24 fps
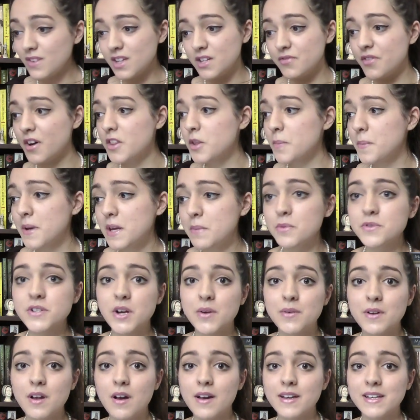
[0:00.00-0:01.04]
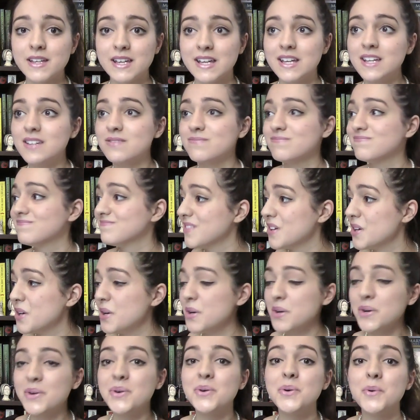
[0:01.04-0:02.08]
If other people don't like it,
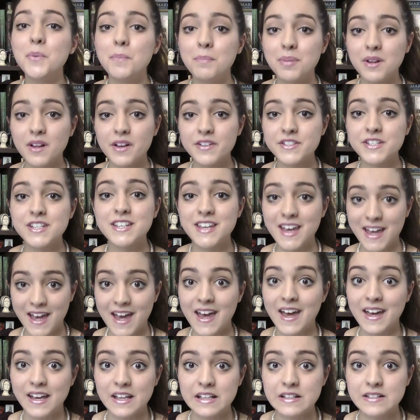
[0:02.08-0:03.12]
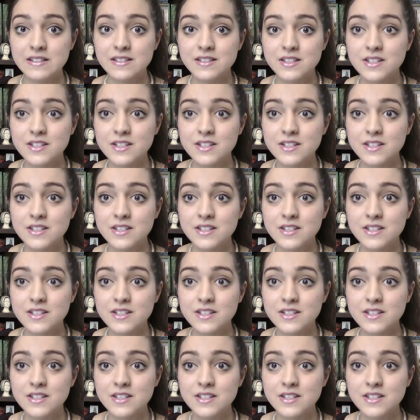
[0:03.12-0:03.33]
who bloody cares?